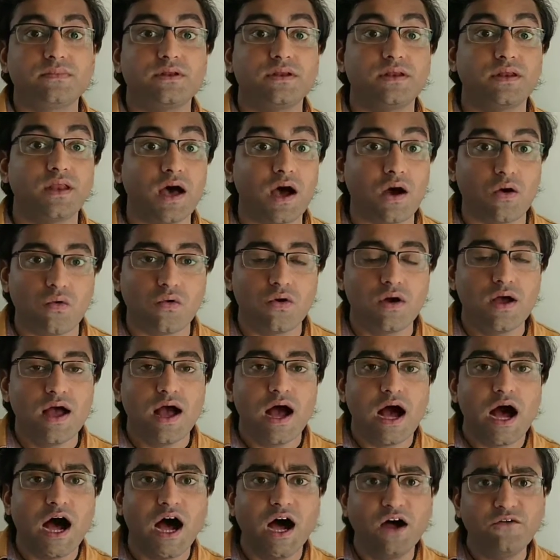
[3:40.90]
Now
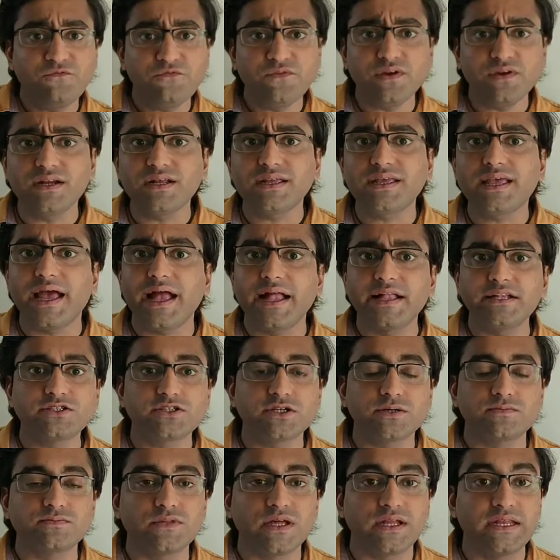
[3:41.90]
after
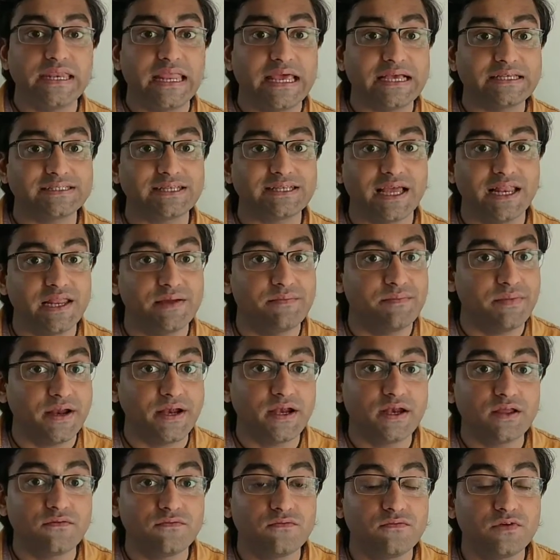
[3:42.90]
calcium the next
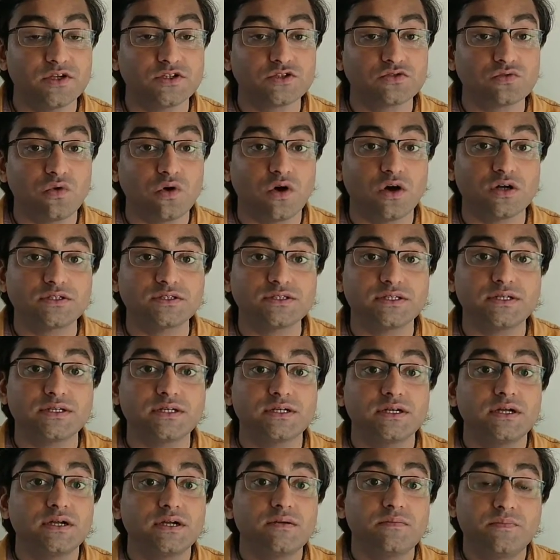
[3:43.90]
element which was
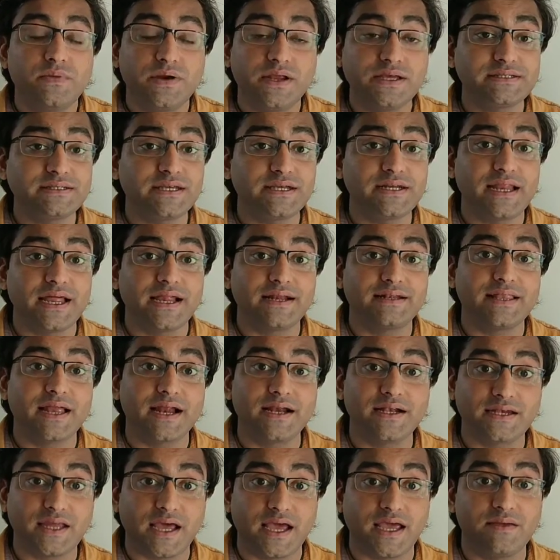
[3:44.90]
present at
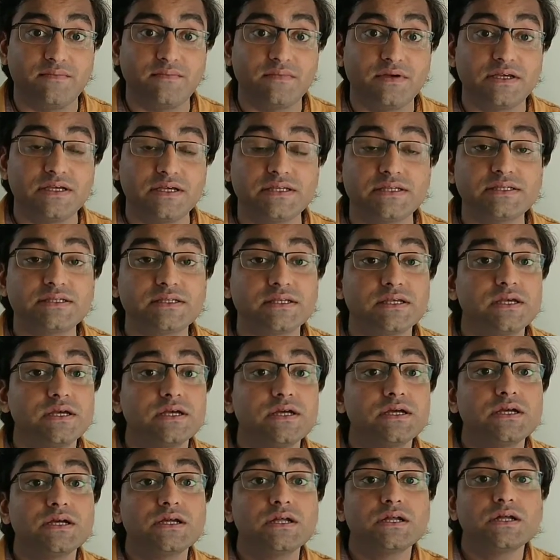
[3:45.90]
that time is
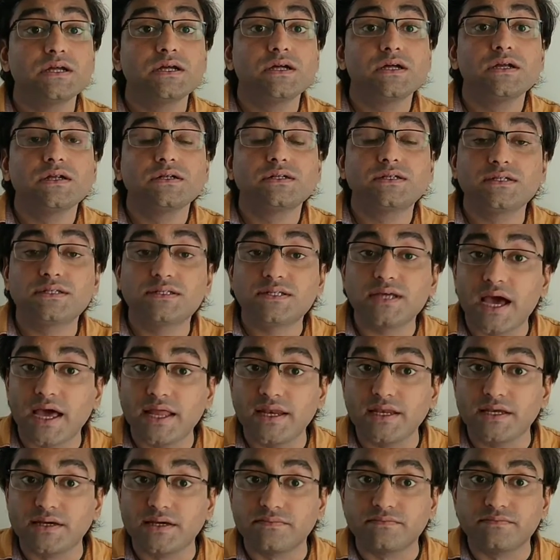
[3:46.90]

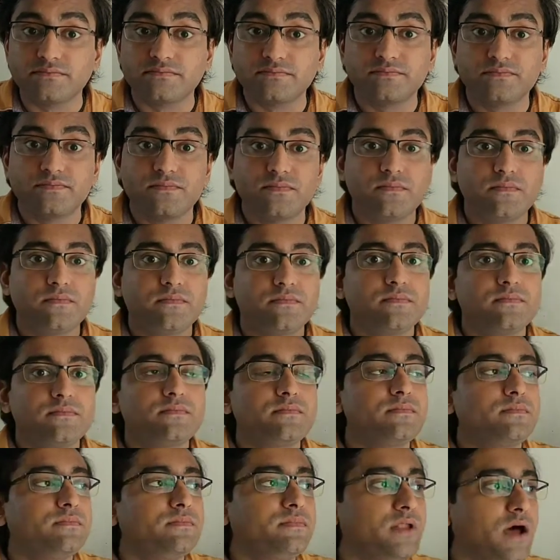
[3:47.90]
titanium.
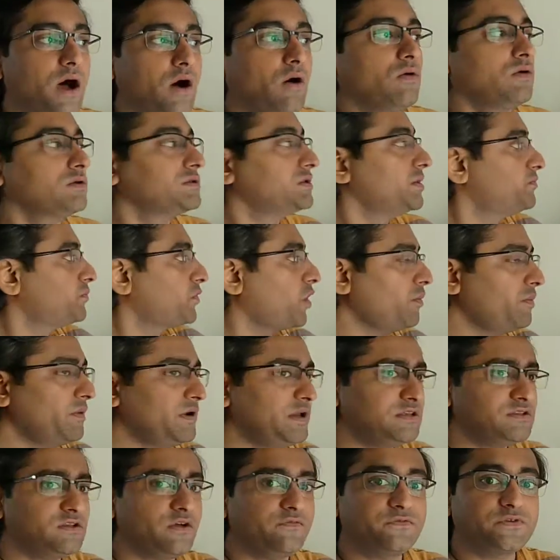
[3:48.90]
Now the
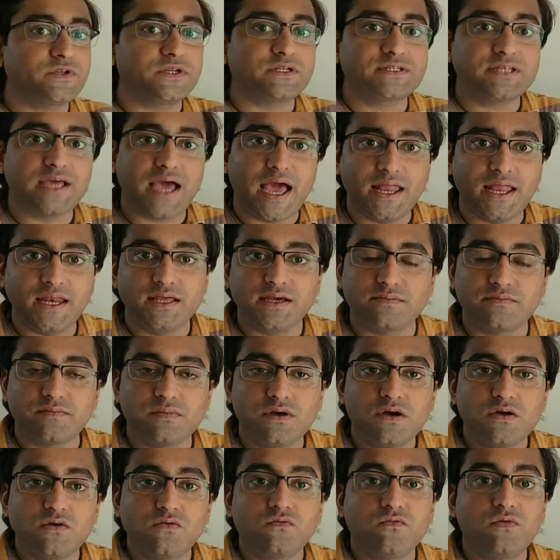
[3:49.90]
properties of
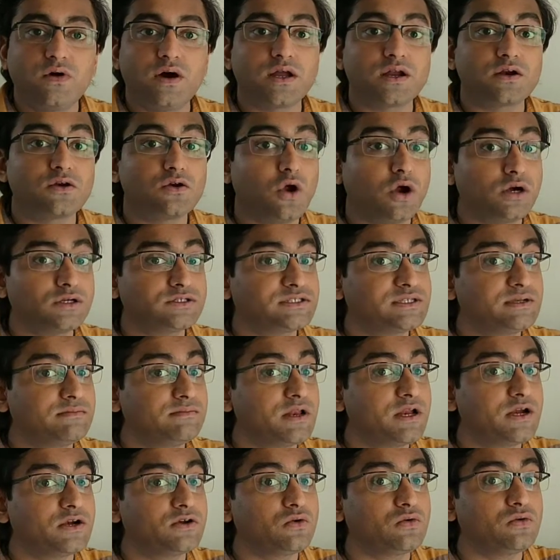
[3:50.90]
titanium were not
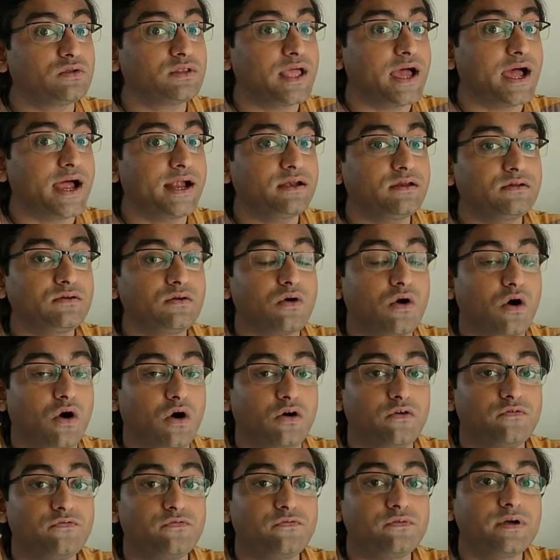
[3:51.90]
similar to that
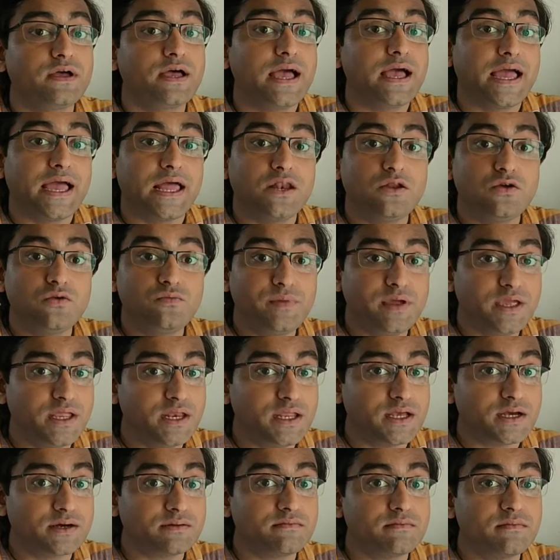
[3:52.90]
of
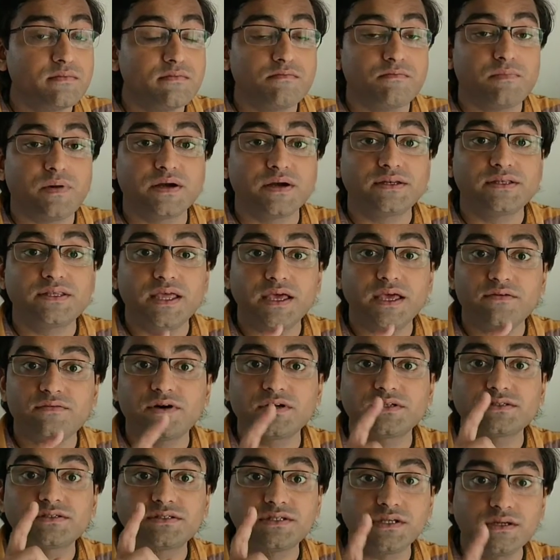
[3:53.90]
aluminum but they
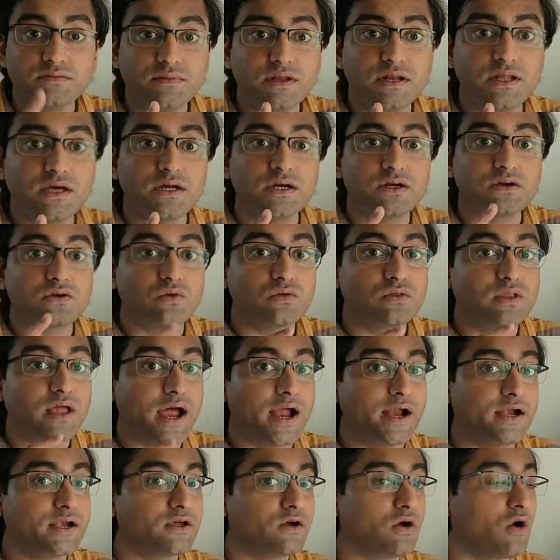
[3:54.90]
were similar to
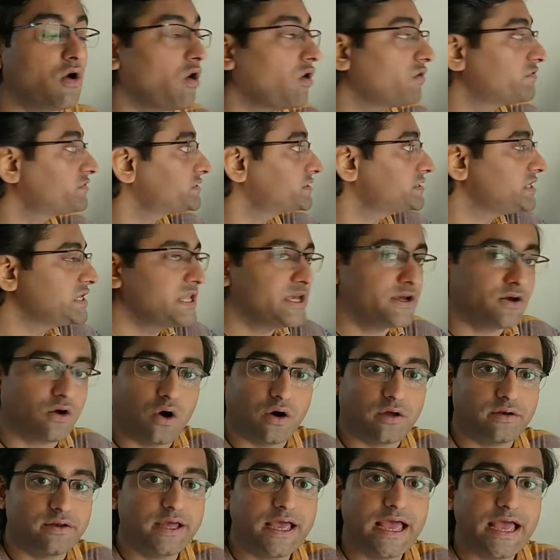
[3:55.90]
that of
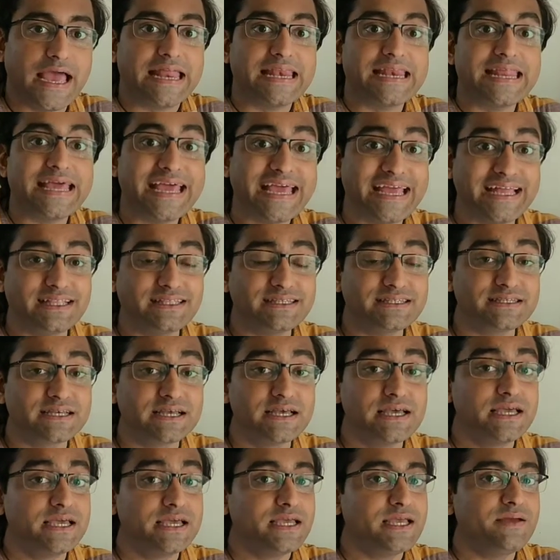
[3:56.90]
silicon and
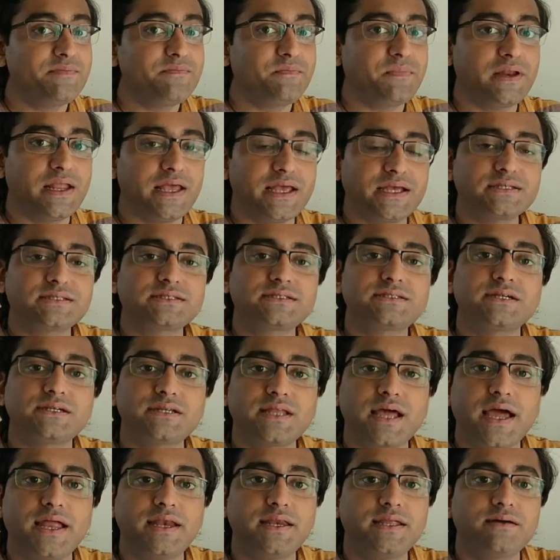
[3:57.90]
hence he placed
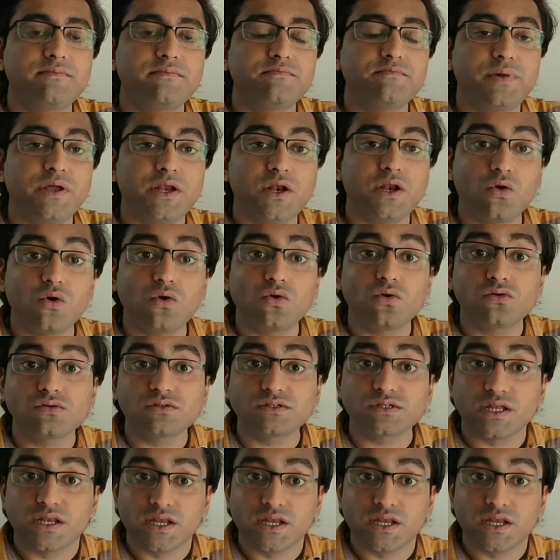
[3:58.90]
titanium below